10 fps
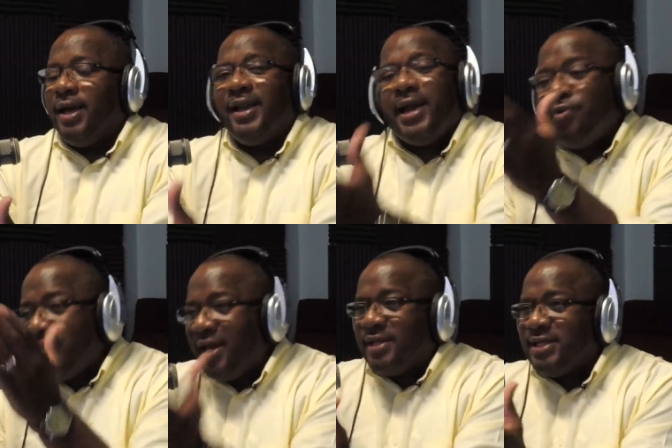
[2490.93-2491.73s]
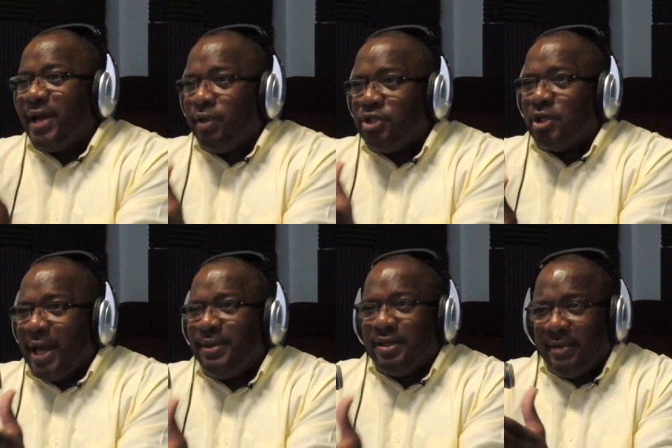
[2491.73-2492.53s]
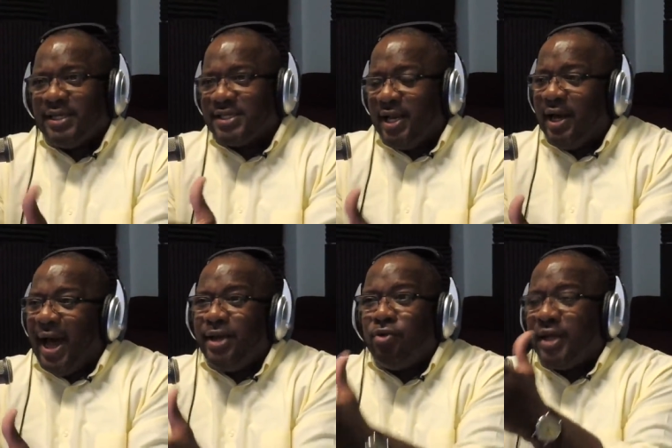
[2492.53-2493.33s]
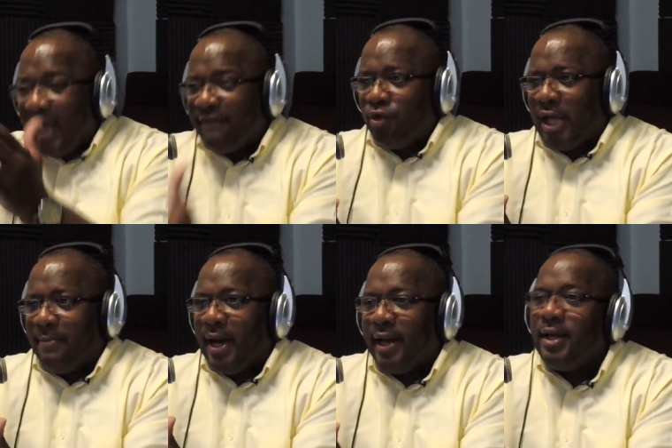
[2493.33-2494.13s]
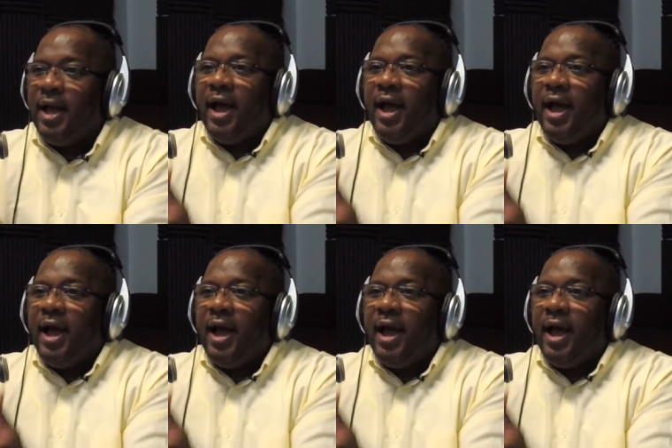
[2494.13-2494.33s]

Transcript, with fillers: And I don't care. See, I need you to, I need to make this clear. I don't care you get mad.